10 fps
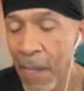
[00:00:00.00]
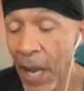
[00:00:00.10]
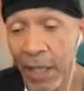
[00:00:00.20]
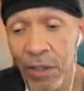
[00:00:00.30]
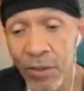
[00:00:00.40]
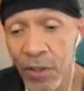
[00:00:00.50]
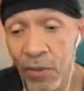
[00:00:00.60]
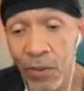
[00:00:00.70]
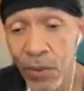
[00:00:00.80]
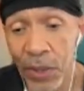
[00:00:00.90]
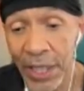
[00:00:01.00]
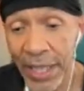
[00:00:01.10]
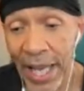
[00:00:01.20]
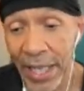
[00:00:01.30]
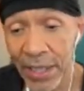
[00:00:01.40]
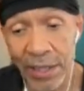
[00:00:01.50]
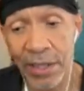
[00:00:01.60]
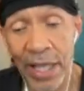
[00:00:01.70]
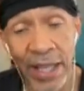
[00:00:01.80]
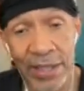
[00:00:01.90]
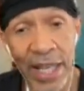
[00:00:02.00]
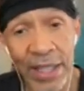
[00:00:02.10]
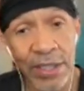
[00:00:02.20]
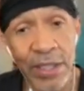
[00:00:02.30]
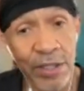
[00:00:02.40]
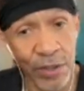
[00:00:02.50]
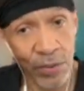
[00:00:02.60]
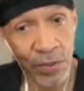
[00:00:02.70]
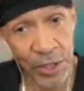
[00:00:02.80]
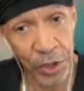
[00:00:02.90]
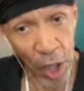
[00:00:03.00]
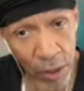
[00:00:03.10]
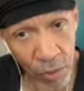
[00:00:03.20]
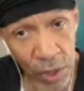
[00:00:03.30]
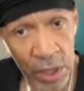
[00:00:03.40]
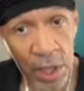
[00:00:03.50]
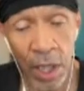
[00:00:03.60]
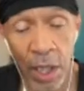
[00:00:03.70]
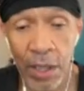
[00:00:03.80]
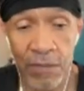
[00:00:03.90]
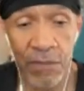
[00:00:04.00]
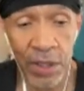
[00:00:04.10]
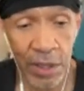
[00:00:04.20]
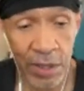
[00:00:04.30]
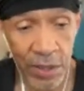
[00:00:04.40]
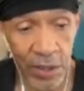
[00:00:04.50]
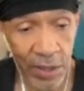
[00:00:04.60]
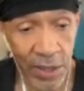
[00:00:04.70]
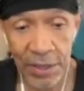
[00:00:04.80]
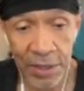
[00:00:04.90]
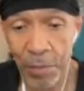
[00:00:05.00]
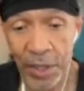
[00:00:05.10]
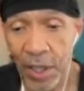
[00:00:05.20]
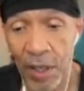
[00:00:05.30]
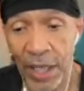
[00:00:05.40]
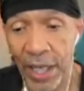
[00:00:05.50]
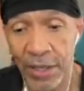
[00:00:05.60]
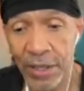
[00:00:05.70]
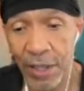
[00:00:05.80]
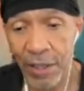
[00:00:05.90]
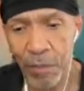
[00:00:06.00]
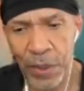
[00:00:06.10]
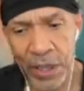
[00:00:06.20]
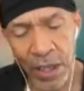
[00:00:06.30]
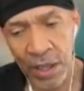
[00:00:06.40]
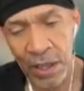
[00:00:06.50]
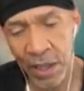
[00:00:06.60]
I don't know who attached it to the genre of Led Zeppelin and all that kind of stuff, but